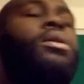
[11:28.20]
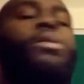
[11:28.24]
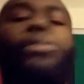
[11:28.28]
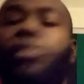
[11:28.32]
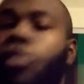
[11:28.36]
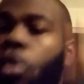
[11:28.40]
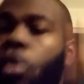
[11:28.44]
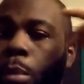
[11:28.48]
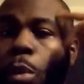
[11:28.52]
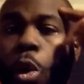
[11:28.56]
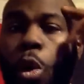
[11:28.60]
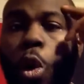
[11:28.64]

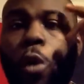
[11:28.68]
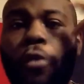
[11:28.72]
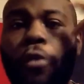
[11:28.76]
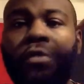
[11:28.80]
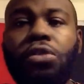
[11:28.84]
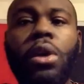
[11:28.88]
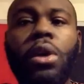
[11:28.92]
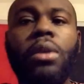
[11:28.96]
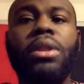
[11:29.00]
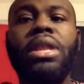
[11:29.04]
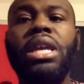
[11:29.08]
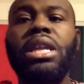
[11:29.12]
Remove
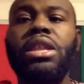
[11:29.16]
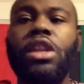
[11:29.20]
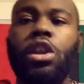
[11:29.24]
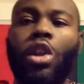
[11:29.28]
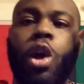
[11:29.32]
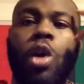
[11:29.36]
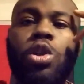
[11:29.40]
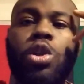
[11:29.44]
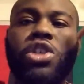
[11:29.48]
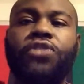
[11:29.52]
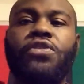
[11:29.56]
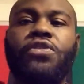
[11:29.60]
the
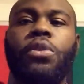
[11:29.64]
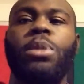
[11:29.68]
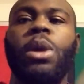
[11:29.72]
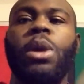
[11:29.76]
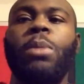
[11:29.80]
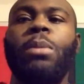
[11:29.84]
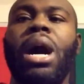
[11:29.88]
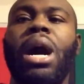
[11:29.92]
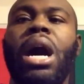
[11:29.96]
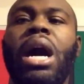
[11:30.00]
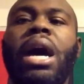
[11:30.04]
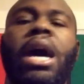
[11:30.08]
notion from your
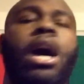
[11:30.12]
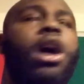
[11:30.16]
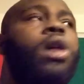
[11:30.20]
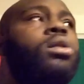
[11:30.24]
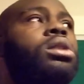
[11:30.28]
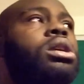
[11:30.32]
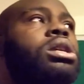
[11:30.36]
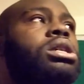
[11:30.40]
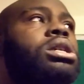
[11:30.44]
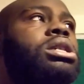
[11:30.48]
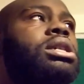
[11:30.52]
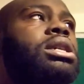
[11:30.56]
mind,
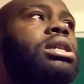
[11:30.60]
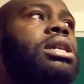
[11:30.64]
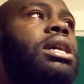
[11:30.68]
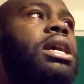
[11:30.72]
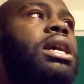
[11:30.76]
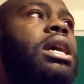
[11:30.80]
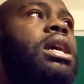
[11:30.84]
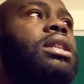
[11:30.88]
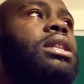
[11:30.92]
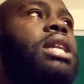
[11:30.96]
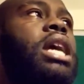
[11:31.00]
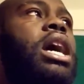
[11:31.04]
elders,
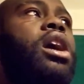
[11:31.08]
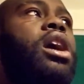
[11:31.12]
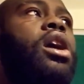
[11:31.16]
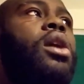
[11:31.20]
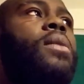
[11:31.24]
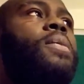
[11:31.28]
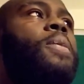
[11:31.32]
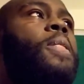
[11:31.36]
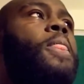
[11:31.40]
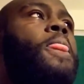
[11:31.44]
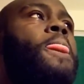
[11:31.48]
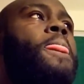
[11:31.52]

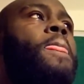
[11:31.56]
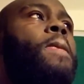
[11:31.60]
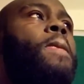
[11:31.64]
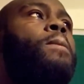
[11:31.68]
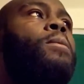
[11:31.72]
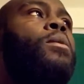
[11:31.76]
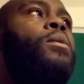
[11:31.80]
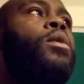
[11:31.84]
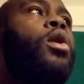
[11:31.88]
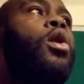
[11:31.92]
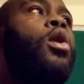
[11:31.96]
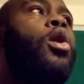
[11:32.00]
that
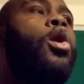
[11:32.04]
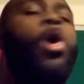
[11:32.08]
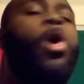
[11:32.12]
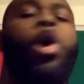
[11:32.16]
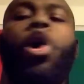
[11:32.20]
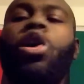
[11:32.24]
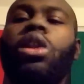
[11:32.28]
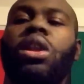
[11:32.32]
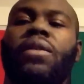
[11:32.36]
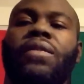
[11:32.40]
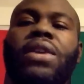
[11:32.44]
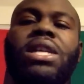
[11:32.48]

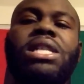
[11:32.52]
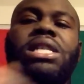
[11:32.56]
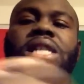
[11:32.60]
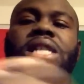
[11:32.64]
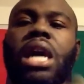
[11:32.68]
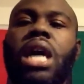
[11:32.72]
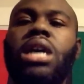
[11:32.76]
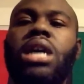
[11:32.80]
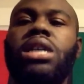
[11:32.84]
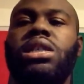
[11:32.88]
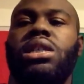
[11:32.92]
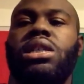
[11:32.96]
all of us
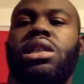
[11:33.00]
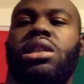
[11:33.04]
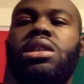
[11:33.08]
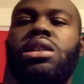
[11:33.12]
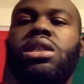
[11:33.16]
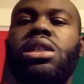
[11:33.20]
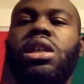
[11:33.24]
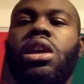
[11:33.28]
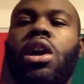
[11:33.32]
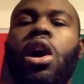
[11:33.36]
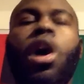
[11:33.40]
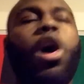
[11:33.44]

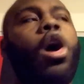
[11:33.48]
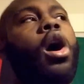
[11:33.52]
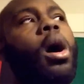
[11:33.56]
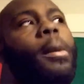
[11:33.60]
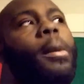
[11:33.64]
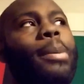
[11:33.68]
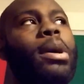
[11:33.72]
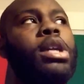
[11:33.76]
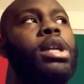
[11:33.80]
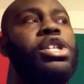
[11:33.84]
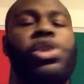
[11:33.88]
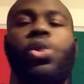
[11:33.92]
youngsters are
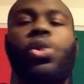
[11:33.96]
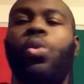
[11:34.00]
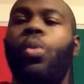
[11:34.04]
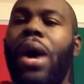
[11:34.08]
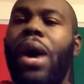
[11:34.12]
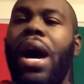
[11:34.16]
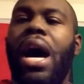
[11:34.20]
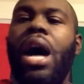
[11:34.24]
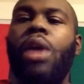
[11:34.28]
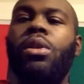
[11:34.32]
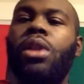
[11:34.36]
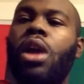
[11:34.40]
a bunch of
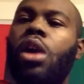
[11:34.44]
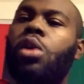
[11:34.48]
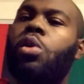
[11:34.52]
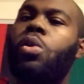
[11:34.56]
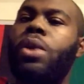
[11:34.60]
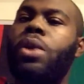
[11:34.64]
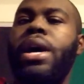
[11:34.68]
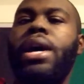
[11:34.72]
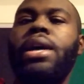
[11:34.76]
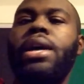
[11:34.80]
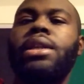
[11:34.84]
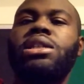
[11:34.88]
wild
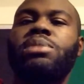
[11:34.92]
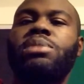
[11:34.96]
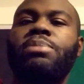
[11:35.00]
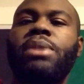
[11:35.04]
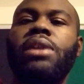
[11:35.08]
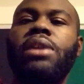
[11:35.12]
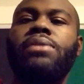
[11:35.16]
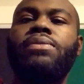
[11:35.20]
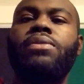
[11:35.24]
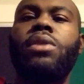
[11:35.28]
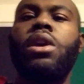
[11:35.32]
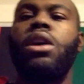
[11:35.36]
knuckleheads,
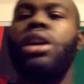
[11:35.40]
man.